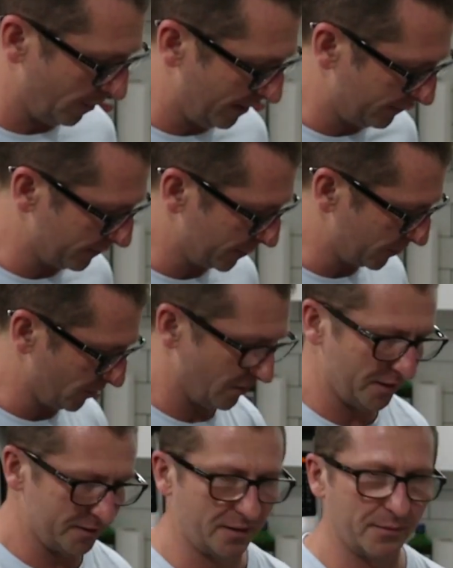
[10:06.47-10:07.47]
away from the
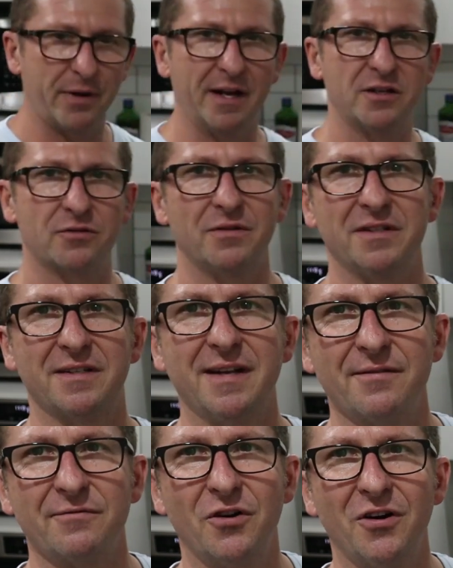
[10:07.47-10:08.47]
sides, the pastry's
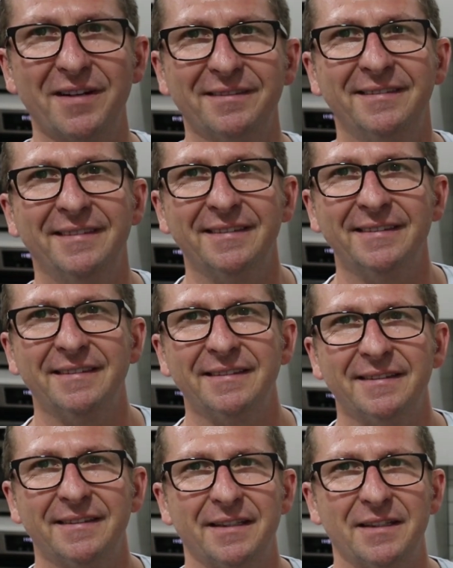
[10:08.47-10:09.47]
done right
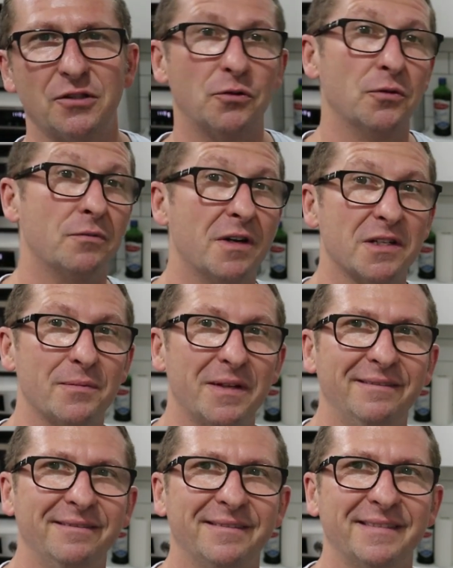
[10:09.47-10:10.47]
it's a good
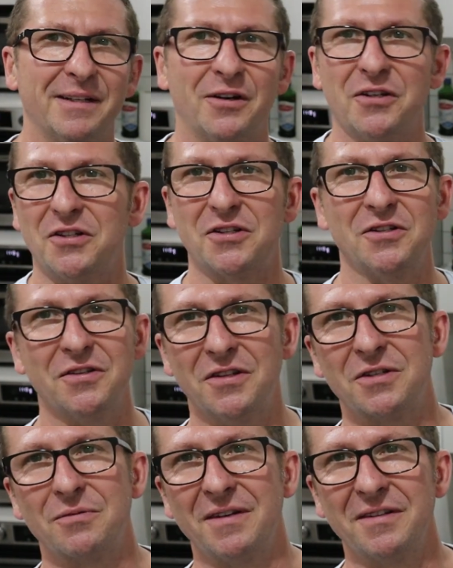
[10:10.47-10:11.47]
recipe. Yeah, I used to do
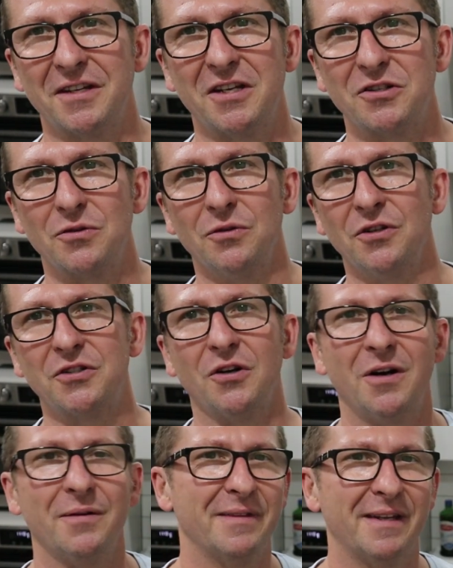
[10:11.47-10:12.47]
this one in the kitchen all the
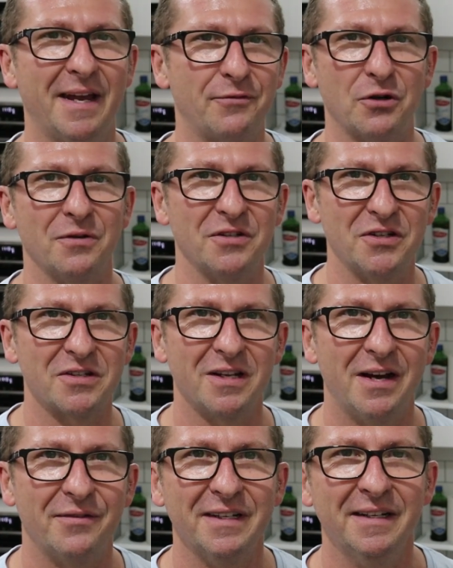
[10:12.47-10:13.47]
time. Everyone used to
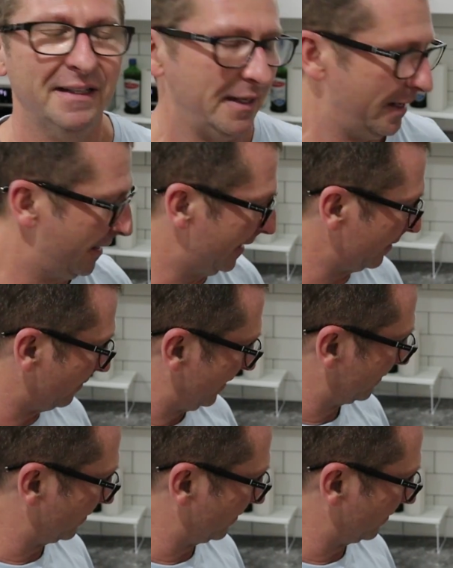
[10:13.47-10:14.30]
love it. Anyway,